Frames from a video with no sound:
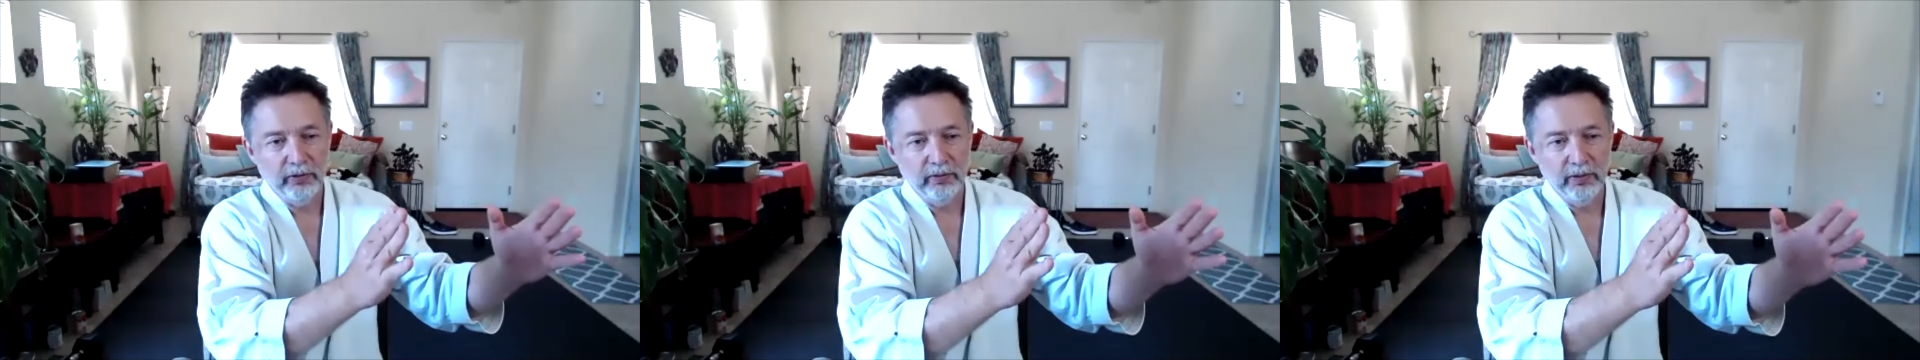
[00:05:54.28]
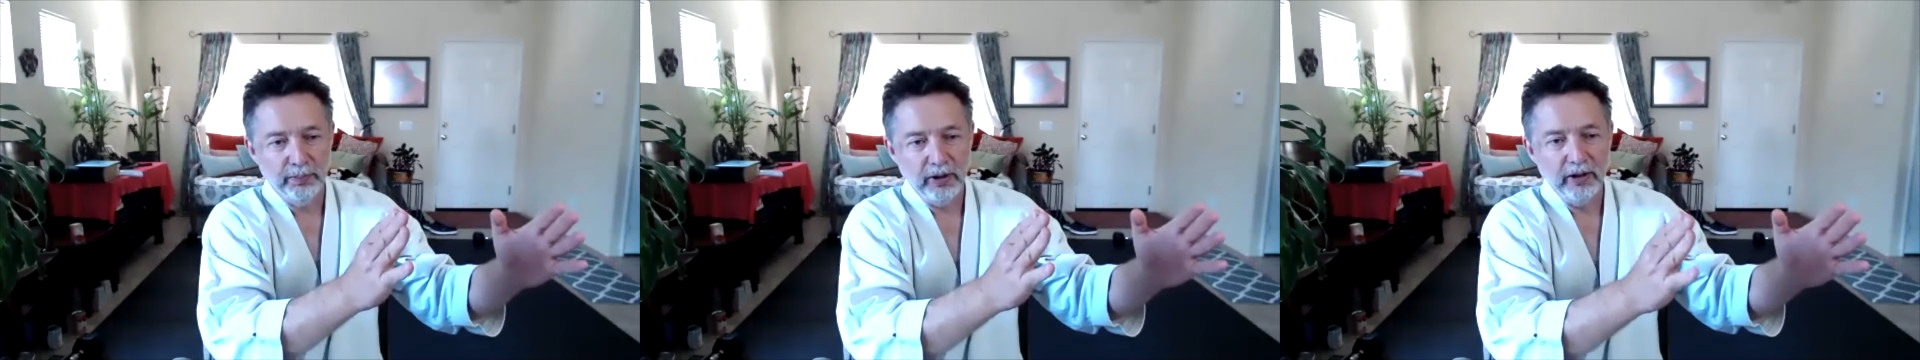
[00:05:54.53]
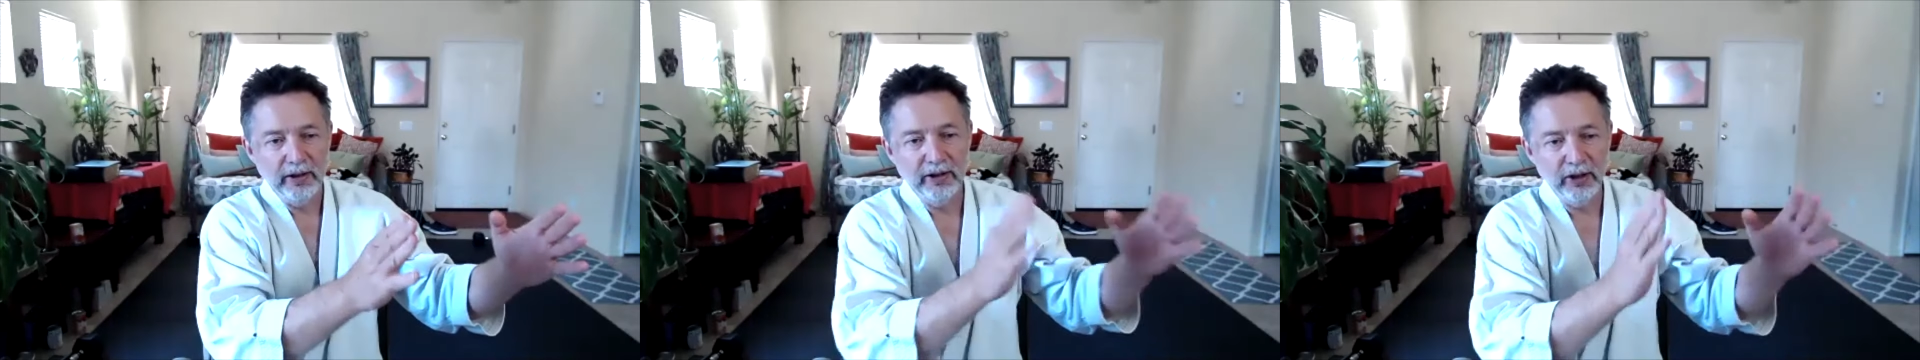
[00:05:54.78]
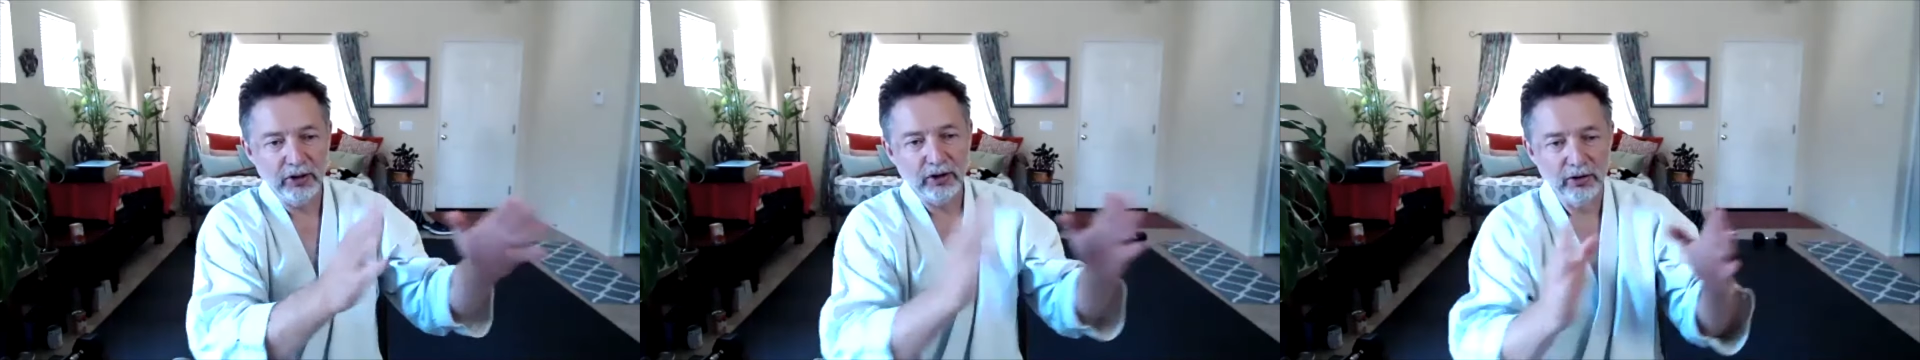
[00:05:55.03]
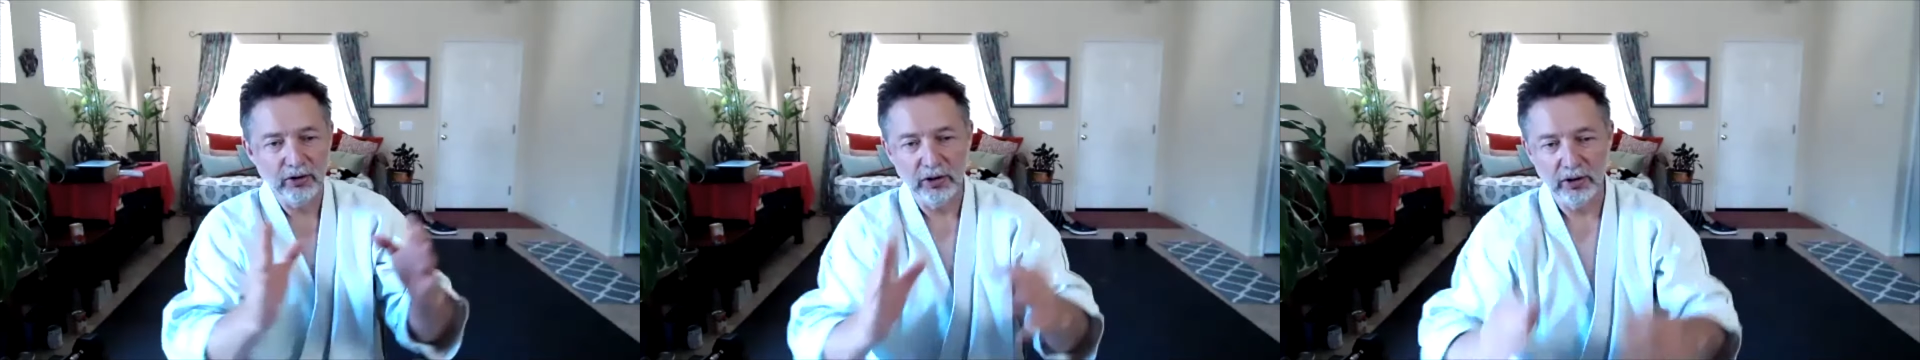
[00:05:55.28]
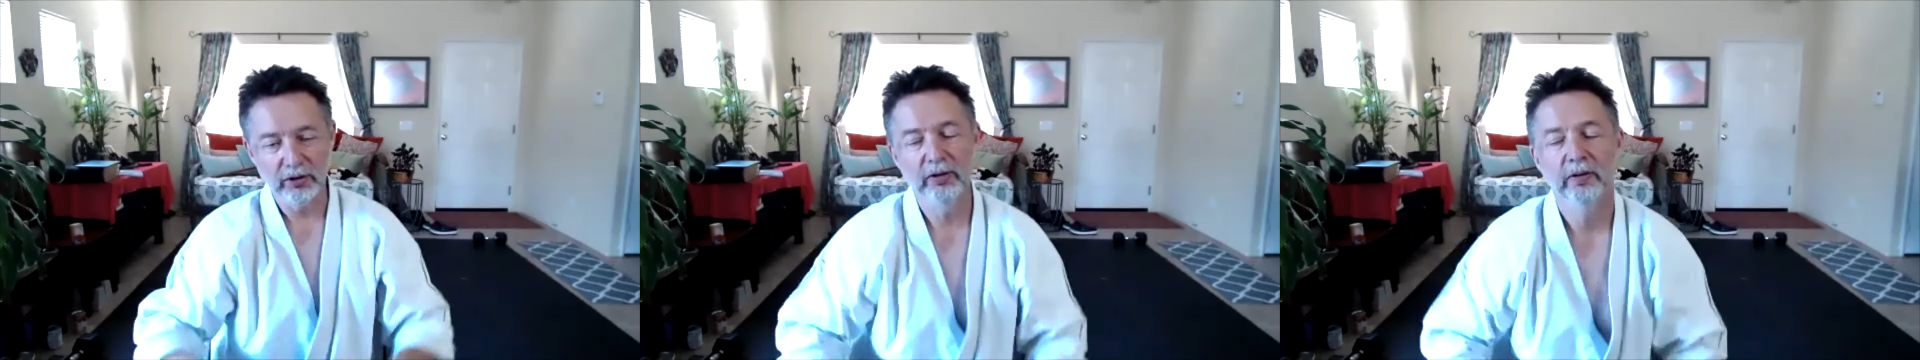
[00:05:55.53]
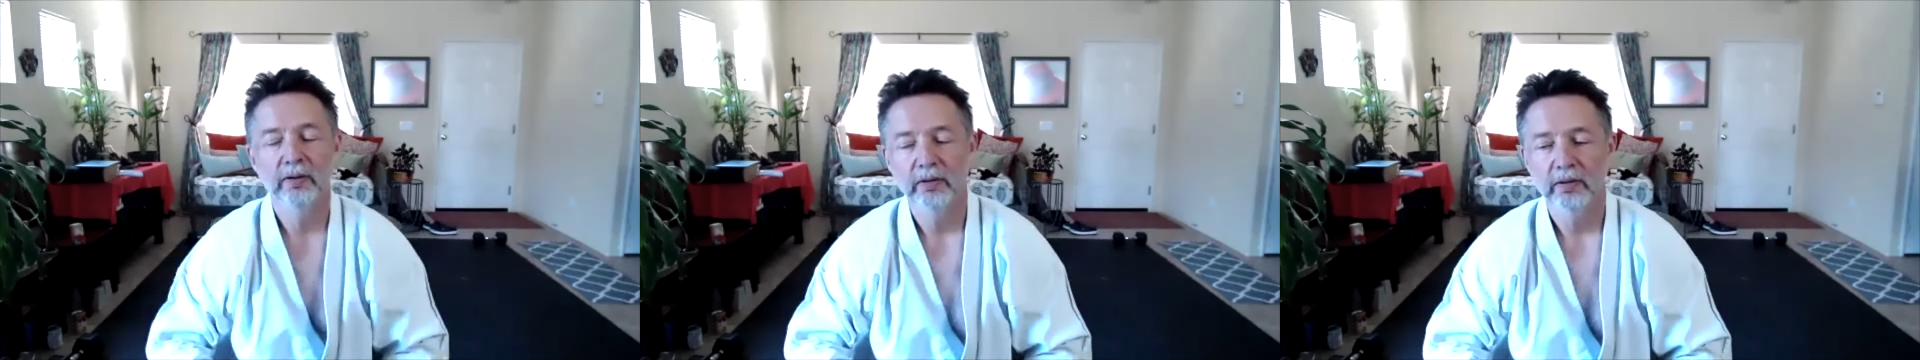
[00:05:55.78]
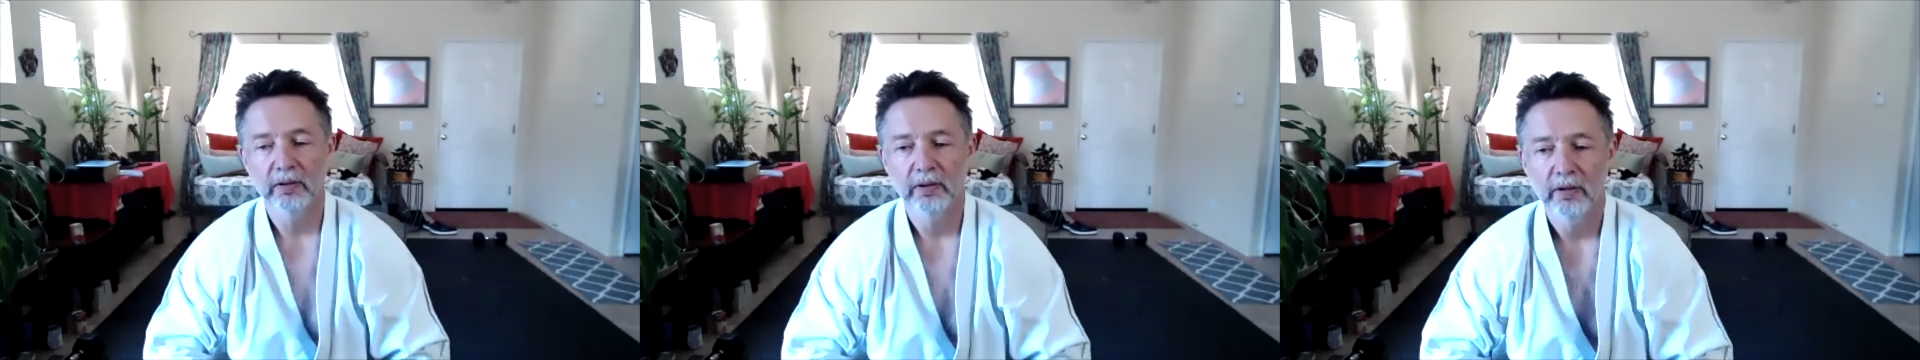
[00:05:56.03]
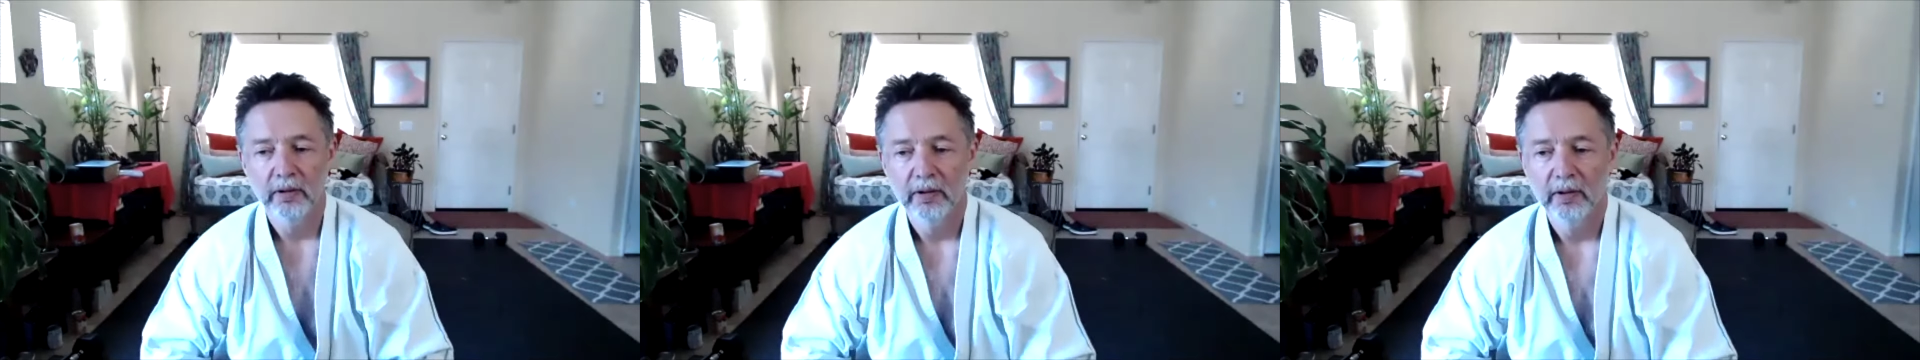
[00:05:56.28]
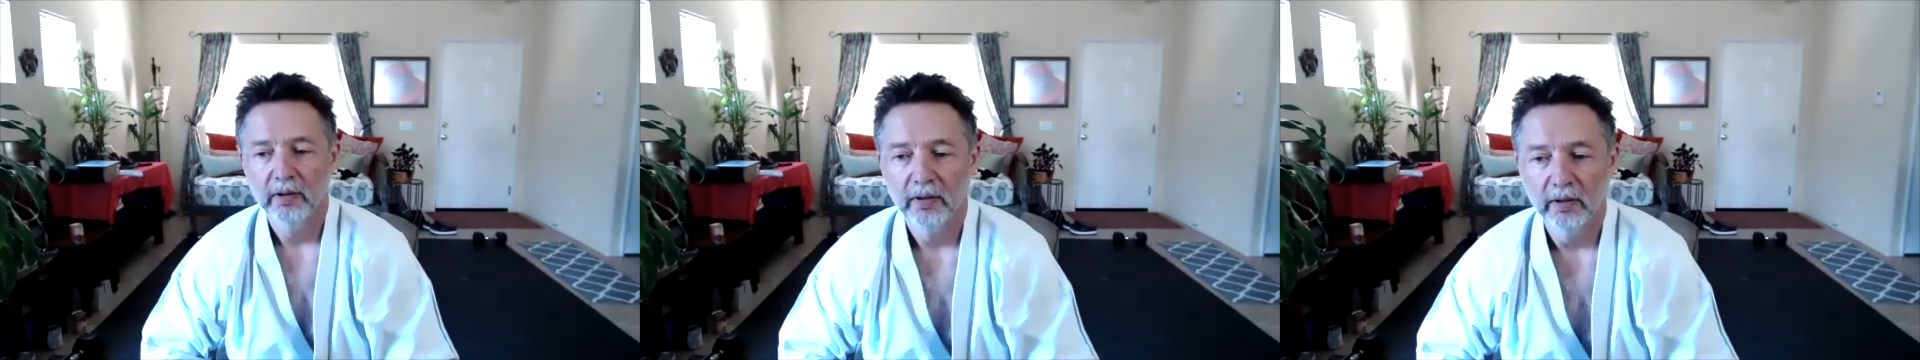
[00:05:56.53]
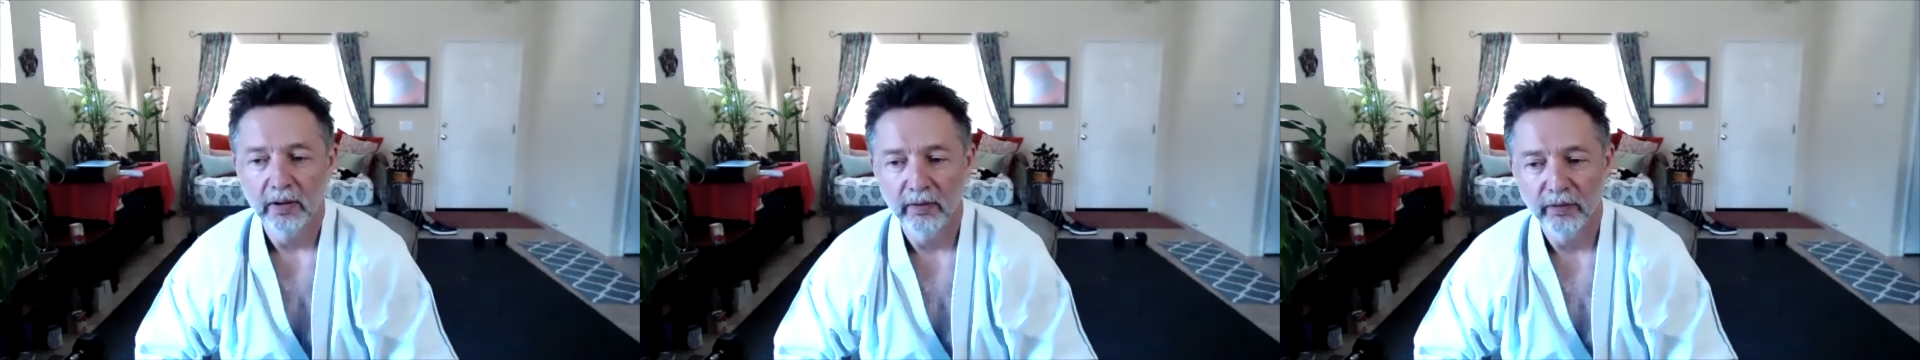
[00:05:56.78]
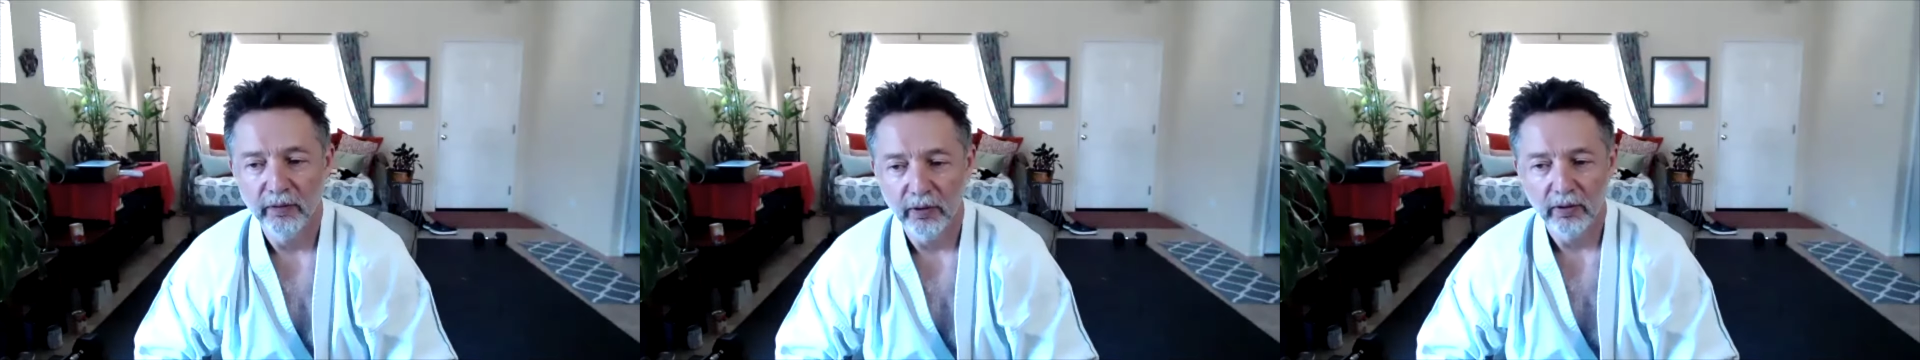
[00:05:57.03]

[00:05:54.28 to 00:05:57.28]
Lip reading: particularly distances of